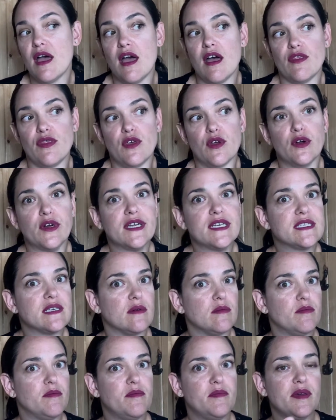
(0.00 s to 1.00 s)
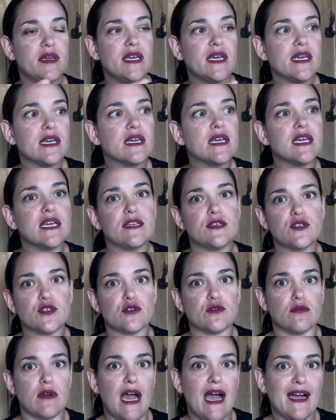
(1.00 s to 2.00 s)
There is a big
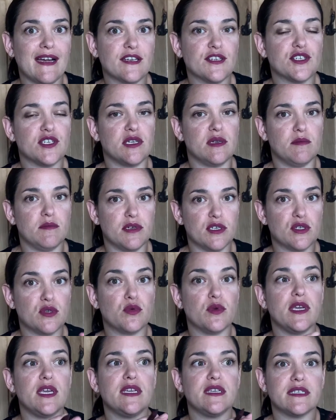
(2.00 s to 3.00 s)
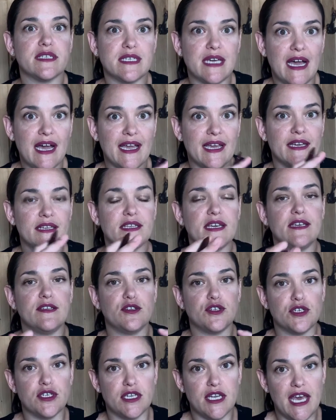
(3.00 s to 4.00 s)
interaction between diet and
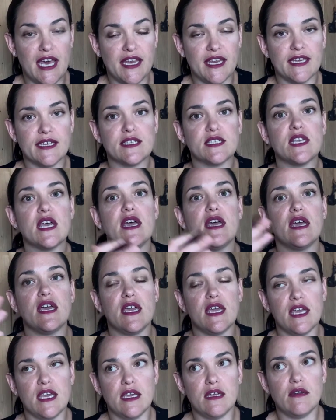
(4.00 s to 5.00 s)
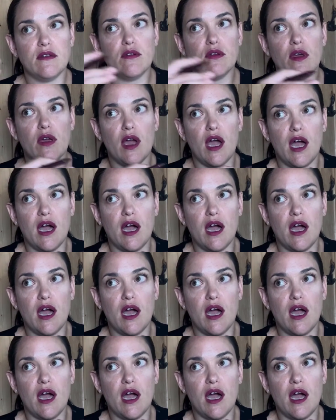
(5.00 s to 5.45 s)
genetics in